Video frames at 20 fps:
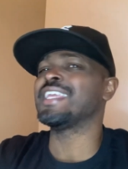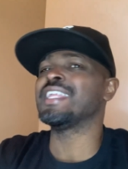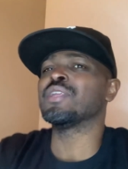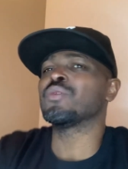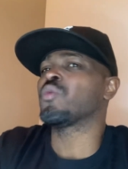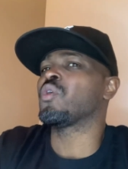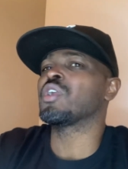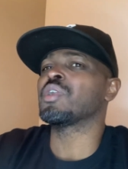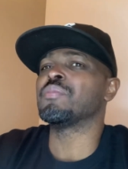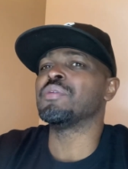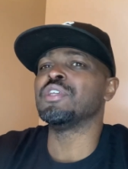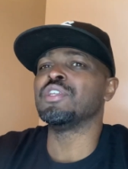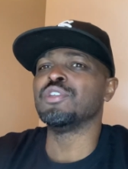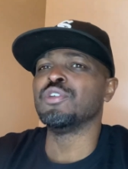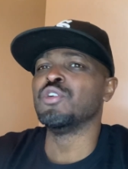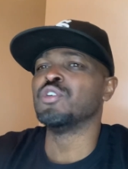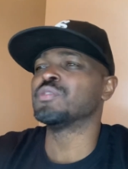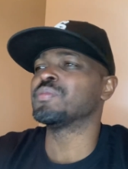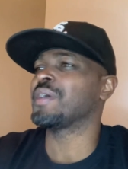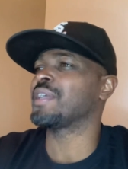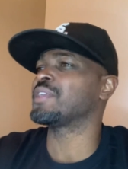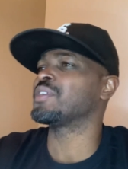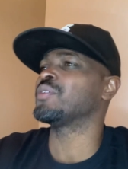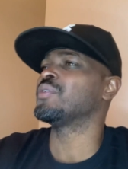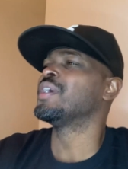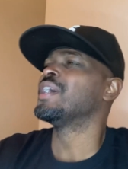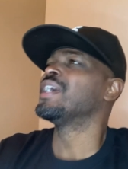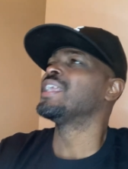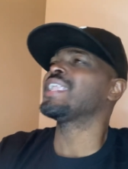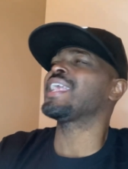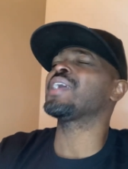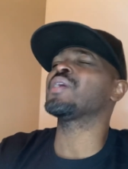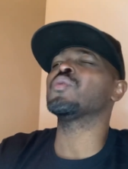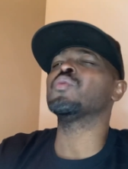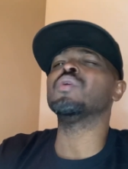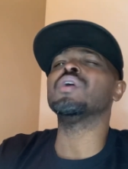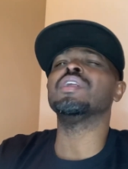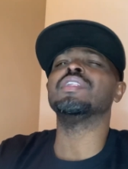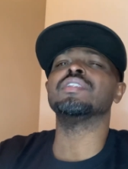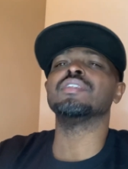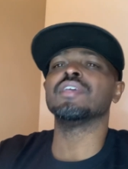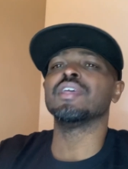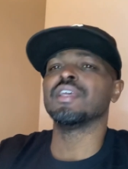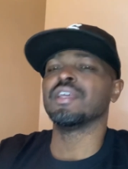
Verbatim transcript: didn't want to be used by you. Like what?